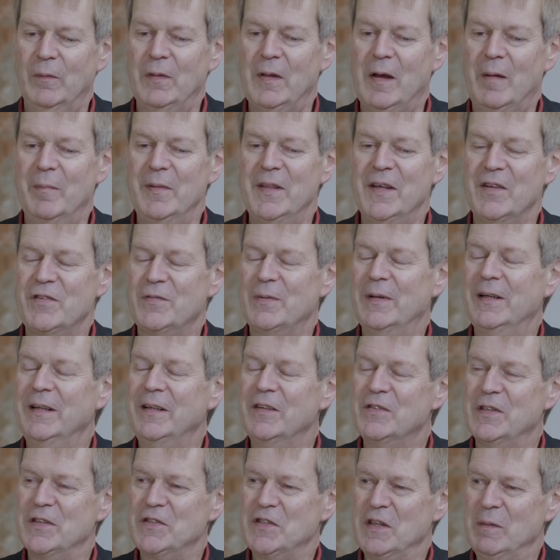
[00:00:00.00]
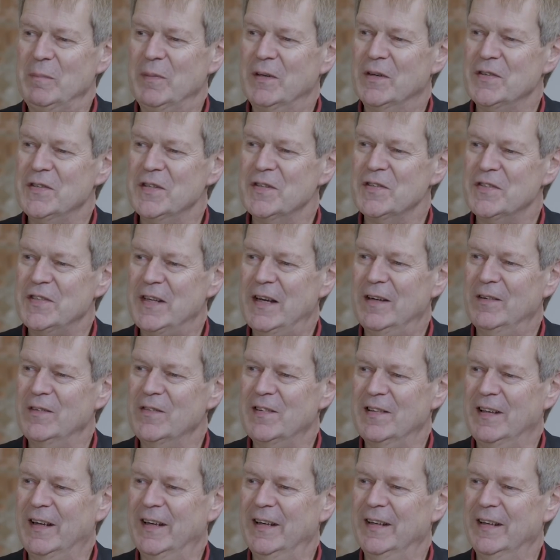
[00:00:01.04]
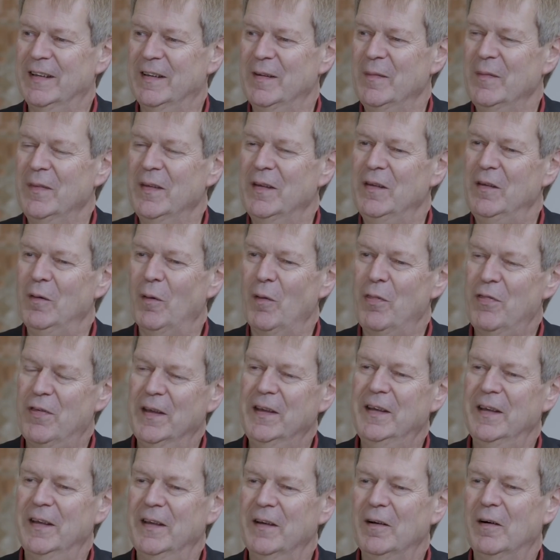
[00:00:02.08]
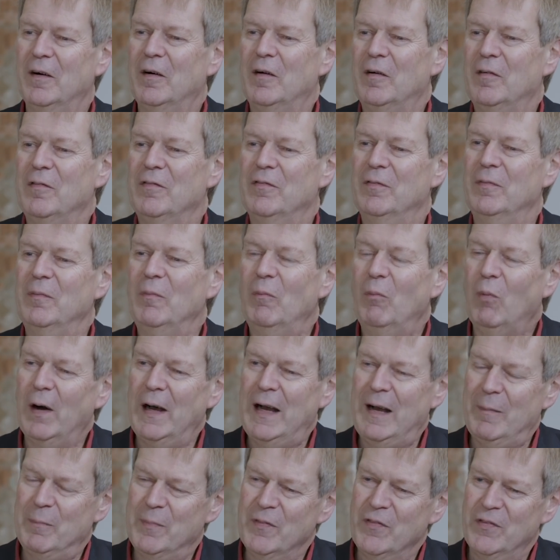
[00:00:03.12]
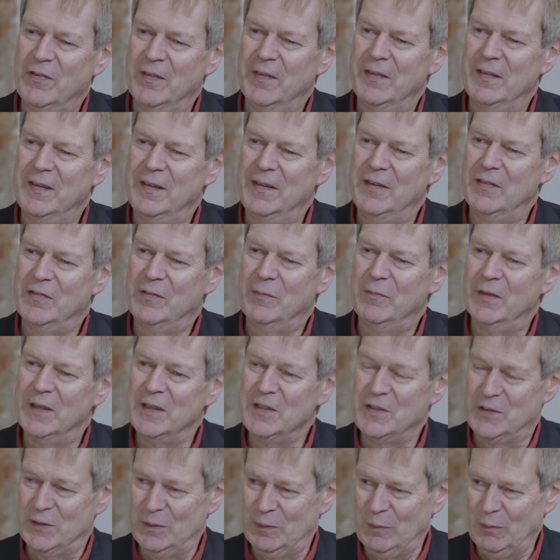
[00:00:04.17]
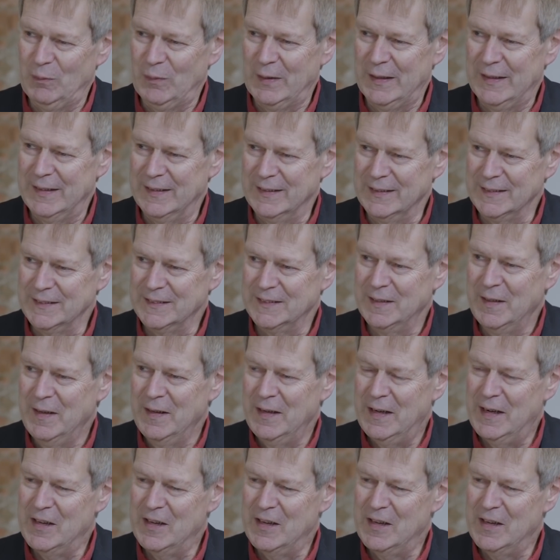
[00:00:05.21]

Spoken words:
Well, that's really interesting because it sounds like you're thinking of what happens in these virtual worlds